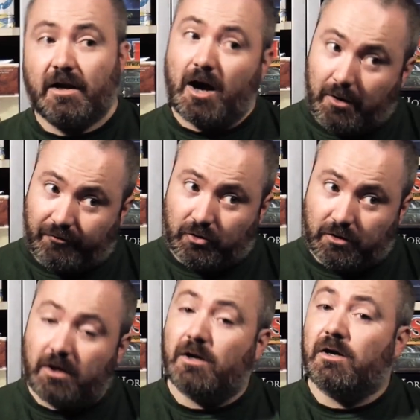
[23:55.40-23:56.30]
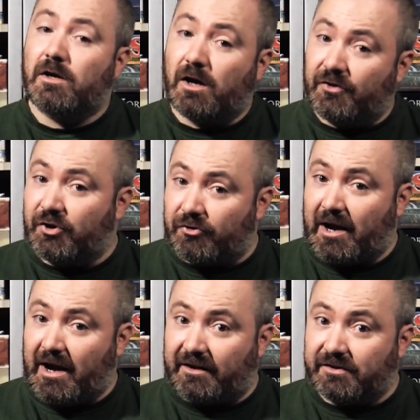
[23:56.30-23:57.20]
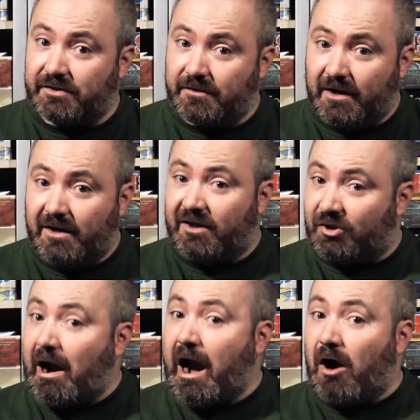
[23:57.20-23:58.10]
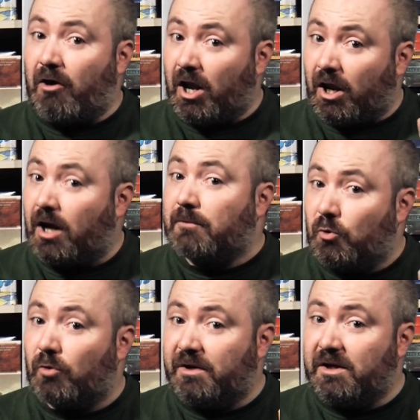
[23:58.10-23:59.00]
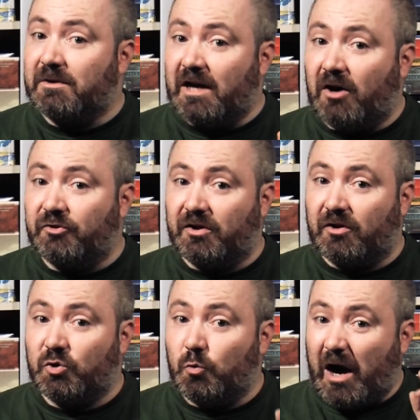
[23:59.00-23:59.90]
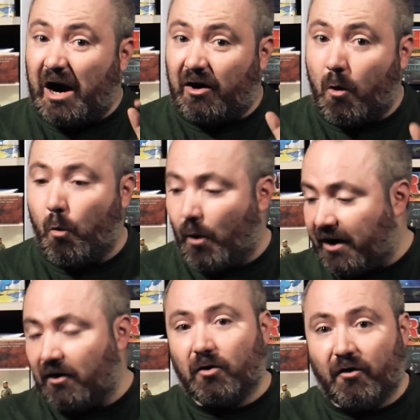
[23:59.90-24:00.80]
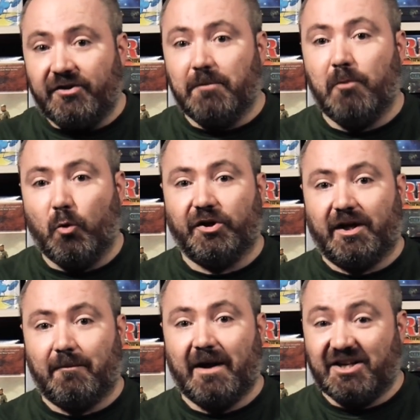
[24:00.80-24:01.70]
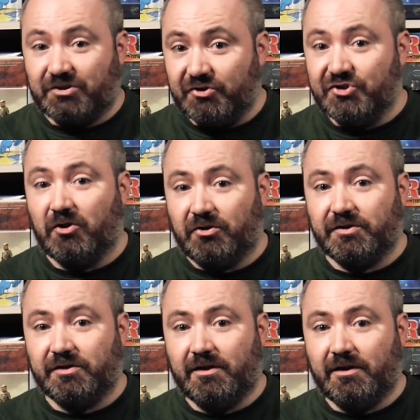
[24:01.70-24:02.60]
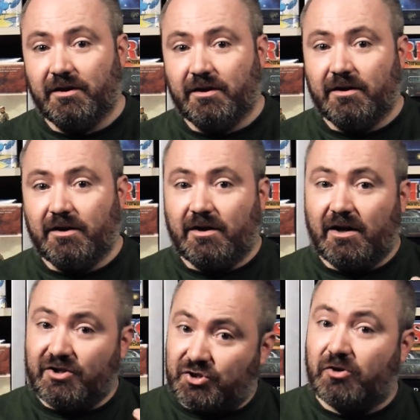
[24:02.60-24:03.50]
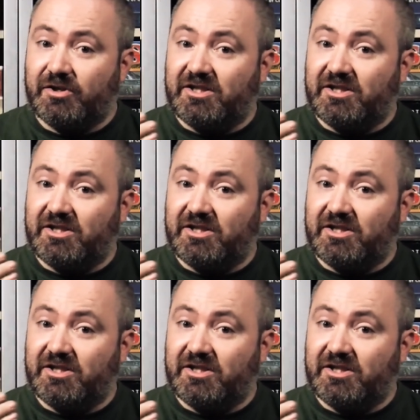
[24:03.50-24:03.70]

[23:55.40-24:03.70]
However, on the other hand, there are a lot more people out there who are aware of the board game as a result, and certain